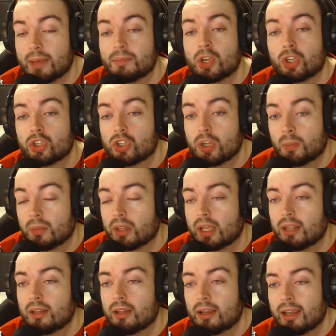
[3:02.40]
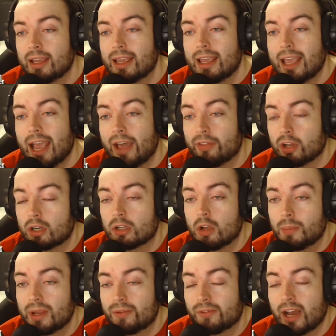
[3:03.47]
something, and the club
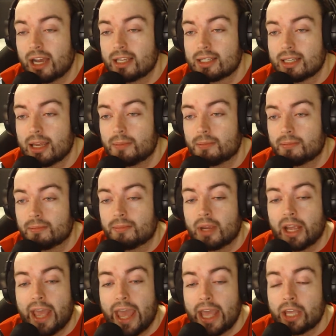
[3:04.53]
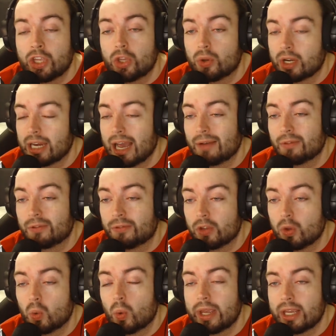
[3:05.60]
advised him, you can have a few
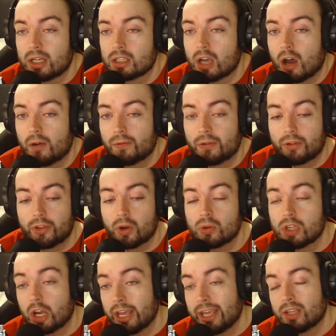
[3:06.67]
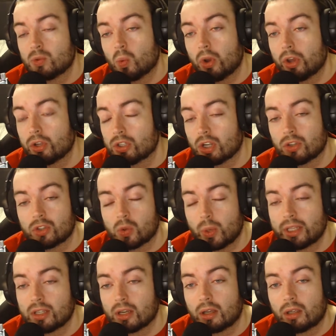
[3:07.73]
weeks off. Those are his words on
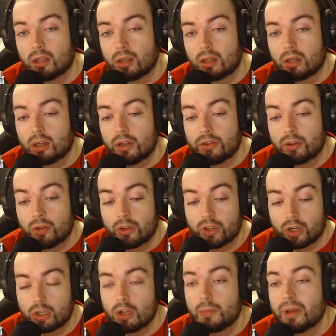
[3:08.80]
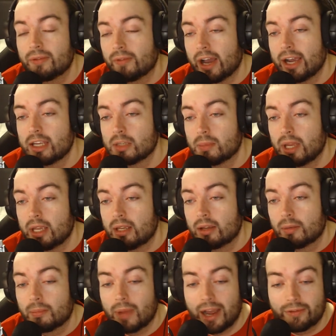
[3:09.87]
Twitter. The club advised me,
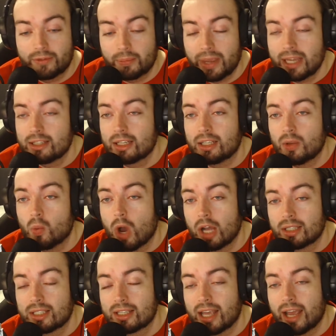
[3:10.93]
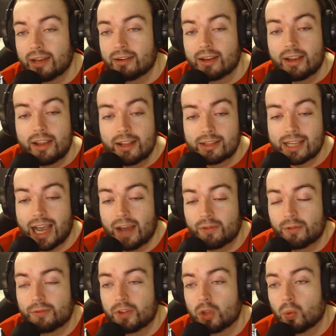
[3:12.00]
after basically what I'd said, to have a
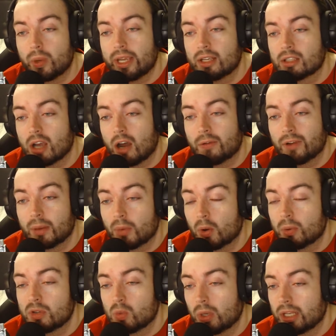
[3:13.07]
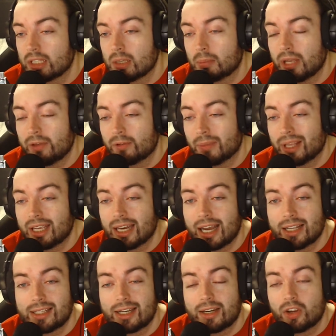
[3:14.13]
few weeks off. I'm always willing to play for Man
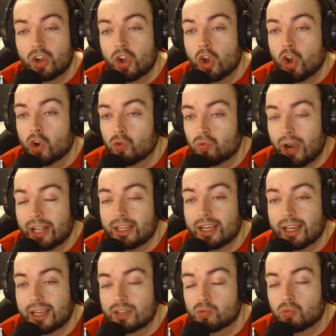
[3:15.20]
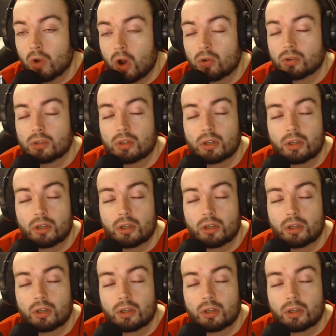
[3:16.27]
United. Ranić is wrong.